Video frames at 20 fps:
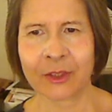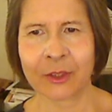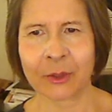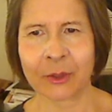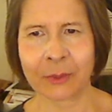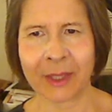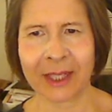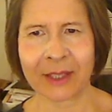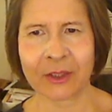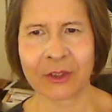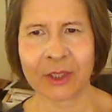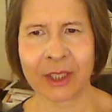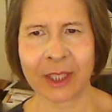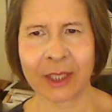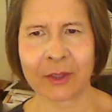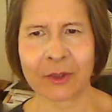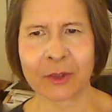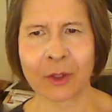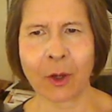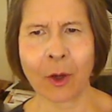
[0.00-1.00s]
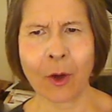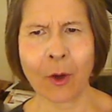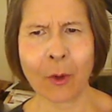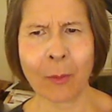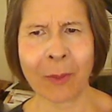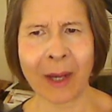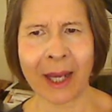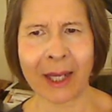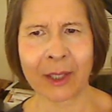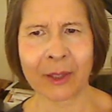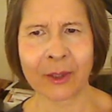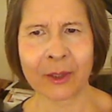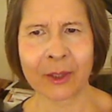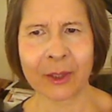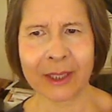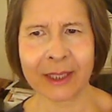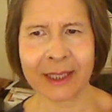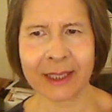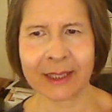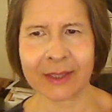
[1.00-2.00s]
Terrance Jenkins, oh my
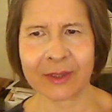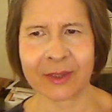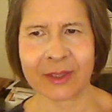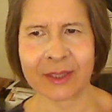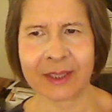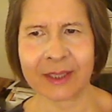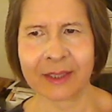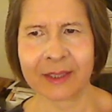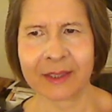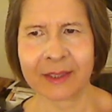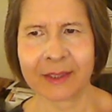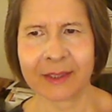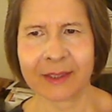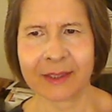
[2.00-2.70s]
goodness.